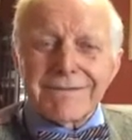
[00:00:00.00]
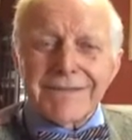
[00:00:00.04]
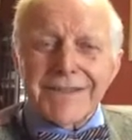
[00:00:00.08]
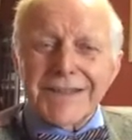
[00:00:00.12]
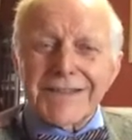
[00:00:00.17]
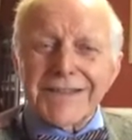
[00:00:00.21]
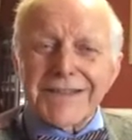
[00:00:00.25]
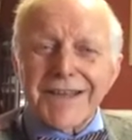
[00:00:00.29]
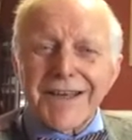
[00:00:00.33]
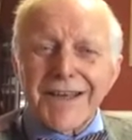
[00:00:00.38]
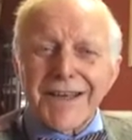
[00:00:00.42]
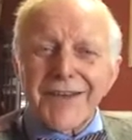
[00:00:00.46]

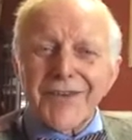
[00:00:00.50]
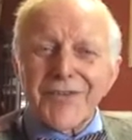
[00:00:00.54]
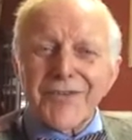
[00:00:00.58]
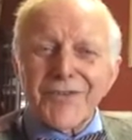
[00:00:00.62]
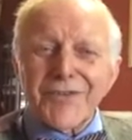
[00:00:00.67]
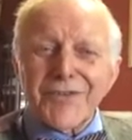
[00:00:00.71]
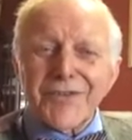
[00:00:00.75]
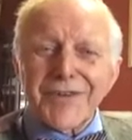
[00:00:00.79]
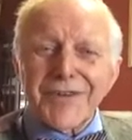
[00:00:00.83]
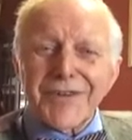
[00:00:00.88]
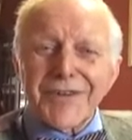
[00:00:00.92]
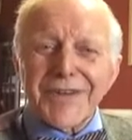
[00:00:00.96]
This
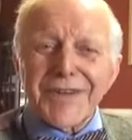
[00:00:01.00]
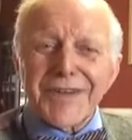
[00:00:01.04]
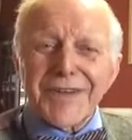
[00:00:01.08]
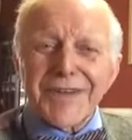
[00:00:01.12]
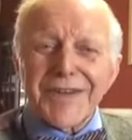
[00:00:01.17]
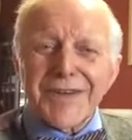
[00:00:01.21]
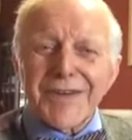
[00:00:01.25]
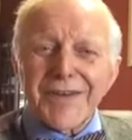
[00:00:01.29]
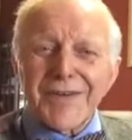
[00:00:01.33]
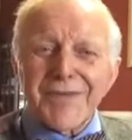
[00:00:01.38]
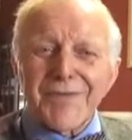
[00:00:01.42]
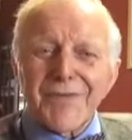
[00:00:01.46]
case,
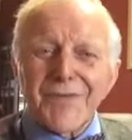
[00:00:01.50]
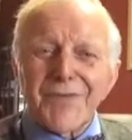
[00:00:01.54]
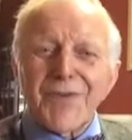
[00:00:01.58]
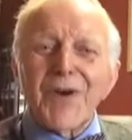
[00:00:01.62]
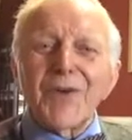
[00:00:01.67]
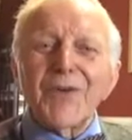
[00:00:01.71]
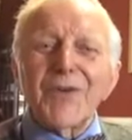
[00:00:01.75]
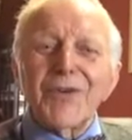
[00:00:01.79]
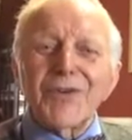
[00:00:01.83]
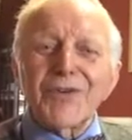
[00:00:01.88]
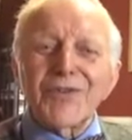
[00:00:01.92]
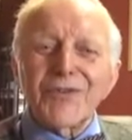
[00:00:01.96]
the
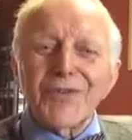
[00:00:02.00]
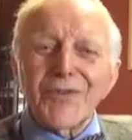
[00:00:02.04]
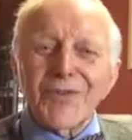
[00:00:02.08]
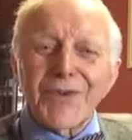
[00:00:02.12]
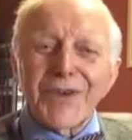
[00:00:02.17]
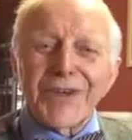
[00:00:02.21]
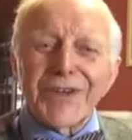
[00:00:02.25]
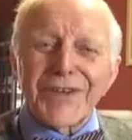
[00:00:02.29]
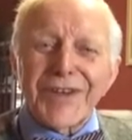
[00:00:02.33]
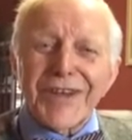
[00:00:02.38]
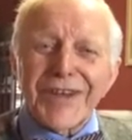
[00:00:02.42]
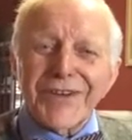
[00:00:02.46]
focus of
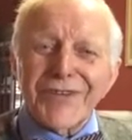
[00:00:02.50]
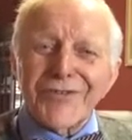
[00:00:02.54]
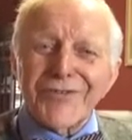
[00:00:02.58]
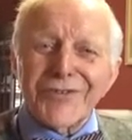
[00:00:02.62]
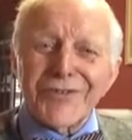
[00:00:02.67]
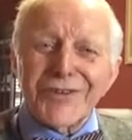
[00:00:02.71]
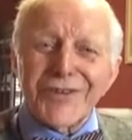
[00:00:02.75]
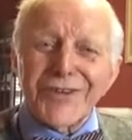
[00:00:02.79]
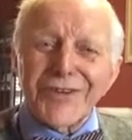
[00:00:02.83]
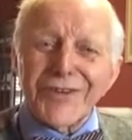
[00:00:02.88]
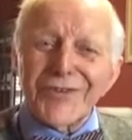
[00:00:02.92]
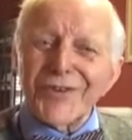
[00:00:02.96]

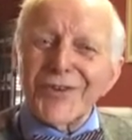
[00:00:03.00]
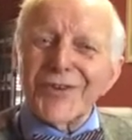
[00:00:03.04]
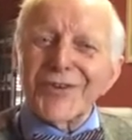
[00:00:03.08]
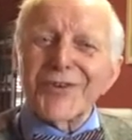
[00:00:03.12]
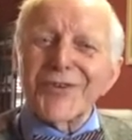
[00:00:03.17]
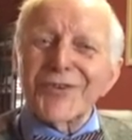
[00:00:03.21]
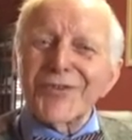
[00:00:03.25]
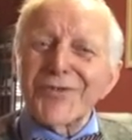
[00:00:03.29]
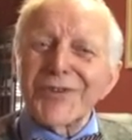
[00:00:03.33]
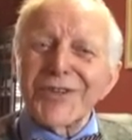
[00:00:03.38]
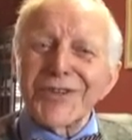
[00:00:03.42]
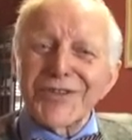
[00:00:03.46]
attention is on
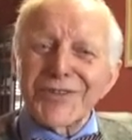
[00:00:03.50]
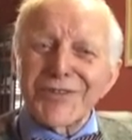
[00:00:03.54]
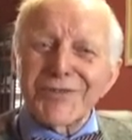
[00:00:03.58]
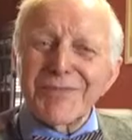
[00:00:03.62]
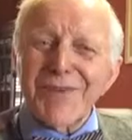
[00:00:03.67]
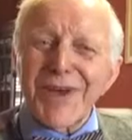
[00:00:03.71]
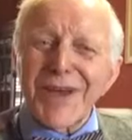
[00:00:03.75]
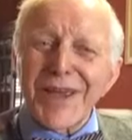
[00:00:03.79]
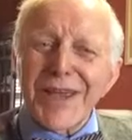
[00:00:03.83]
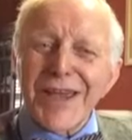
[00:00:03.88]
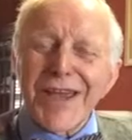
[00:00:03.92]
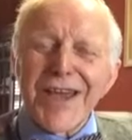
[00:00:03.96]
Theresa
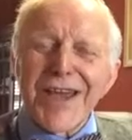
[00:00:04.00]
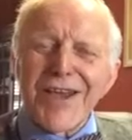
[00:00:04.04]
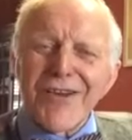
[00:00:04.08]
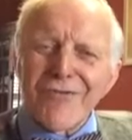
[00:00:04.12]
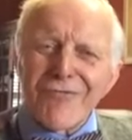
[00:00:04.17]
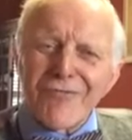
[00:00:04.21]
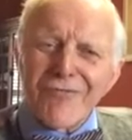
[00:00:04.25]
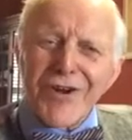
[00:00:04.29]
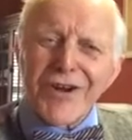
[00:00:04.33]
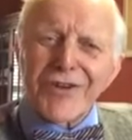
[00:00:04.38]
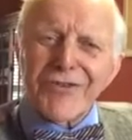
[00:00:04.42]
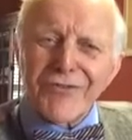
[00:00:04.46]
May.
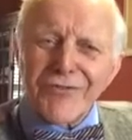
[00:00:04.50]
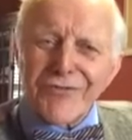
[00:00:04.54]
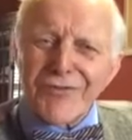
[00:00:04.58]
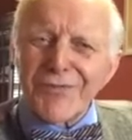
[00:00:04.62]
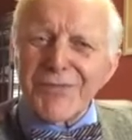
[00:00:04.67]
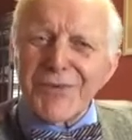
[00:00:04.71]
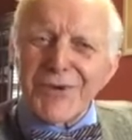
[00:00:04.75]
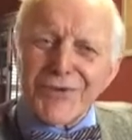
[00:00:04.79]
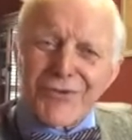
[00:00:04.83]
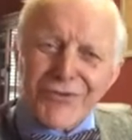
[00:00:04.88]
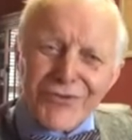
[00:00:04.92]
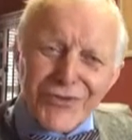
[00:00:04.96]

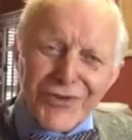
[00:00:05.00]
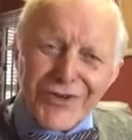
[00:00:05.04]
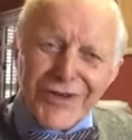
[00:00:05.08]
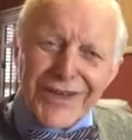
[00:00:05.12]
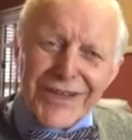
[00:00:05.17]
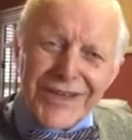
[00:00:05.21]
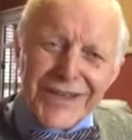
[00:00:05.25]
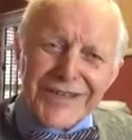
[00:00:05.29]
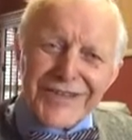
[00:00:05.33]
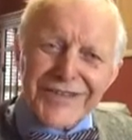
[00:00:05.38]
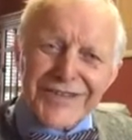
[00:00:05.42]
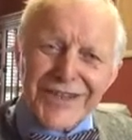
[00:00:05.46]
Retribution,
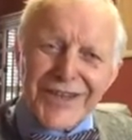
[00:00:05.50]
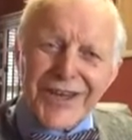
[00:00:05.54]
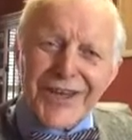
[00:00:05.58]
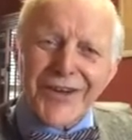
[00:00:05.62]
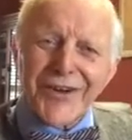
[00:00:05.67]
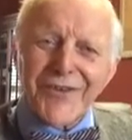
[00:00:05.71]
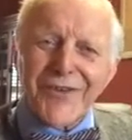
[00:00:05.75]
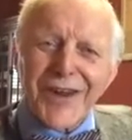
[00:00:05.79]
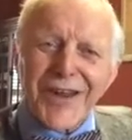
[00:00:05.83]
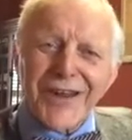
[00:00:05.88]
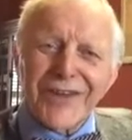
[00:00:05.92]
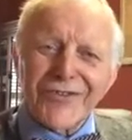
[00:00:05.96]
let's get
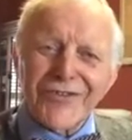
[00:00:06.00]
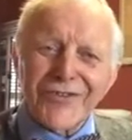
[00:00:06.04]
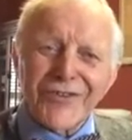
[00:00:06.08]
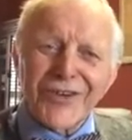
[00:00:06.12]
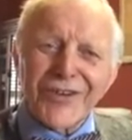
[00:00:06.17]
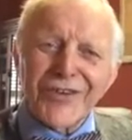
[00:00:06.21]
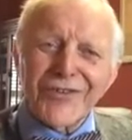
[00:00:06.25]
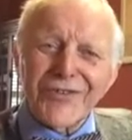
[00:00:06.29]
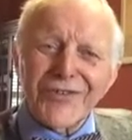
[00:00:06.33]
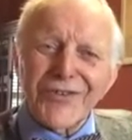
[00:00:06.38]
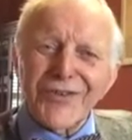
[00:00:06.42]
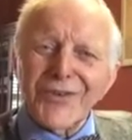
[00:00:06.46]
her out. She
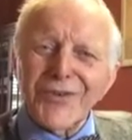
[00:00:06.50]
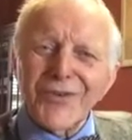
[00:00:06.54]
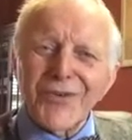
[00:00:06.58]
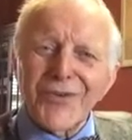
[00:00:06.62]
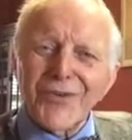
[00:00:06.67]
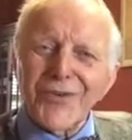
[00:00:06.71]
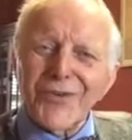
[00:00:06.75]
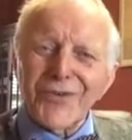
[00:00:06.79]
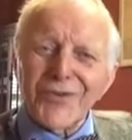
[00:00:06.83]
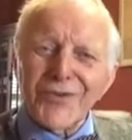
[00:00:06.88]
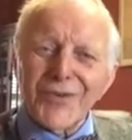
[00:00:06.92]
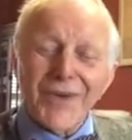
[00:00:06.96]
is the
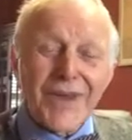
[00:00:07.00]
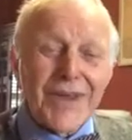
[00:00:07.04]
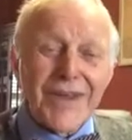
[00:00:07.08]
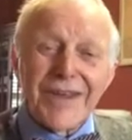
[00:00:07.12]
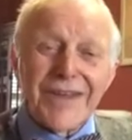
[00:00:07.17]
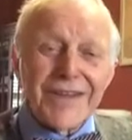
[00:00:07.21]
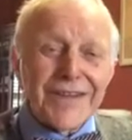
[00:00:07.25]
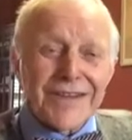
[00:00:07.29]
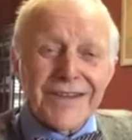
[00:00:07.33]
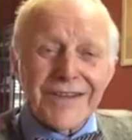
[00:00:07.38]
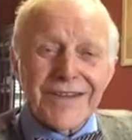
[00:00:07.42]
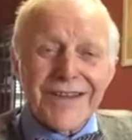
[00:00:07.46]
cause of it.
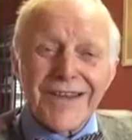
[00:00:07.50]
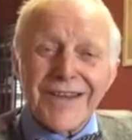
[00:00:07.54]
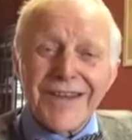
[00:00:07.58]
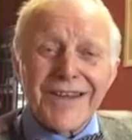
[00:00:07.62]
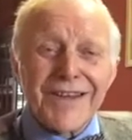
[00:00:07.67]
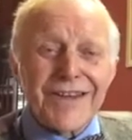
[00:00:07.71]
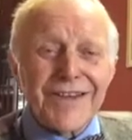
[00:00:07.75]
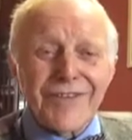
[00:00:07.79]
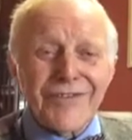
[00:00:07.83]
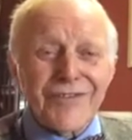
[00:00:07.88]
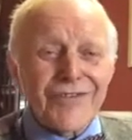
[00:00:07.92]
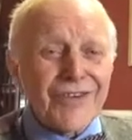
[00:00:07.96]
And
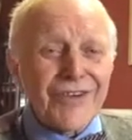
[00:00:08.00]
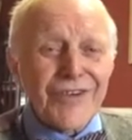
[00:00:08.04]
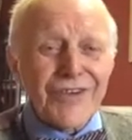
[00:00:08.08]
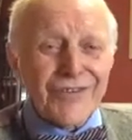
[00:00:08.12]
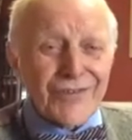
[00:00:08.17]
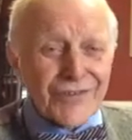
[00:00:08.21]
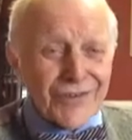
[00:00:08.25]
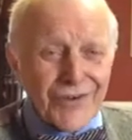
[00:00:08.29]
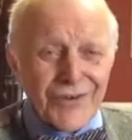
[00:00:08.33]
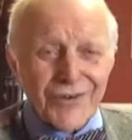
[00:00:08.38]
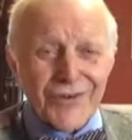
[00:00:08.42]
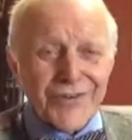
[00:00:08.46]
clearly she
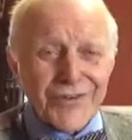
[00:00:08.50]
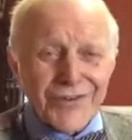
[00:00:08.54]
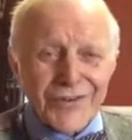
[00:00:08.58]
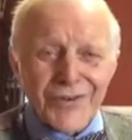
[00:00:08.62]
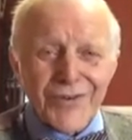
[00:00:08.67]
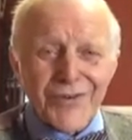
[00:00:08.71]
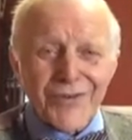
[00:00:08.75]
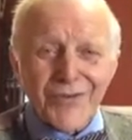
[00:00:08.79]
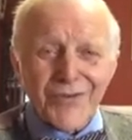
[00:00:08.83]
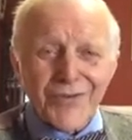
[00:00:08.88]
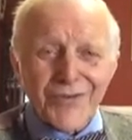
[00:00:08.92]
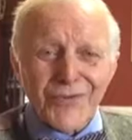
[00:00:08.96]
is not the
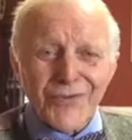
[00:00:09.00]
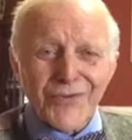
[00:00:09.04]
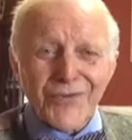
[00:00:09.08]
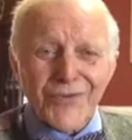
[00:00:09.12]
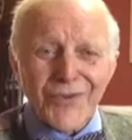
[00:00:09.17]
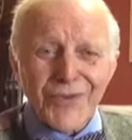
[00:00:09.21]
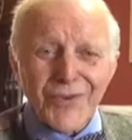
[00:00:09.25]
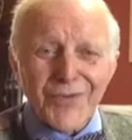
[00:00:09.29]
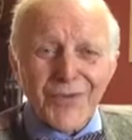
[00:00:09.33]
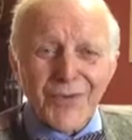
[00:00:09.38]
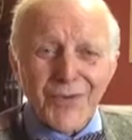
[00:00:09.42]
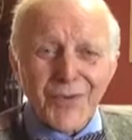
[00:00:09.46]
cause
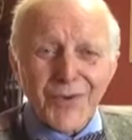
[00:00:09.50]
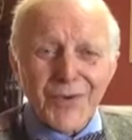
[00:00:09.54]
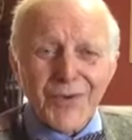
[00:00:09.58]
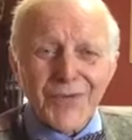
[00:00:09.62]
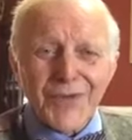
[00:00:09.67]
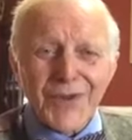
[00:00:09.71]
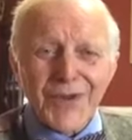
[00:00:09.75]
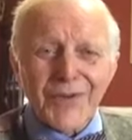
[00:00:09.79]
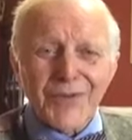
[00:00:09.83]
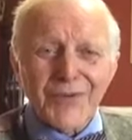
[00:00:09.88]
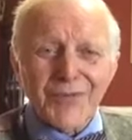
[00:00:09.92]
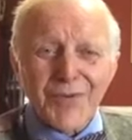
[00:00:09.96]
of all
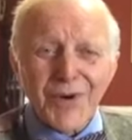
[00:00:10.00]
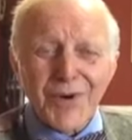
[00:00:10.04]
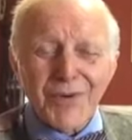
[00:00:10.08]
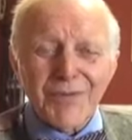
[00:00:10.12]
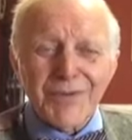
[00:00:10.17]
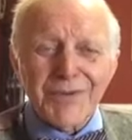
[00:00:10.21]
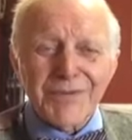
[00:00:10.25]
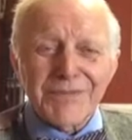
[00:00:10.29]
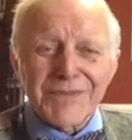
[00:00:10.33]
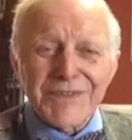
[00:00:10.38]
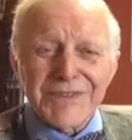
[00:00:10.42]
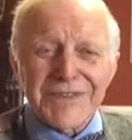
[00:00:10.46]
of those
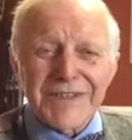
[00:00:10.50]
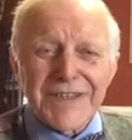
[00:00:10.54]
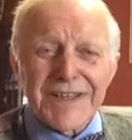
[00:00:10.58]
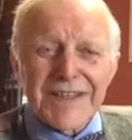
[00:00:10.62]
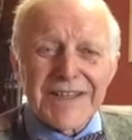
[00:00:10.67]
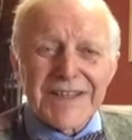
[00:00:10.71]
problems.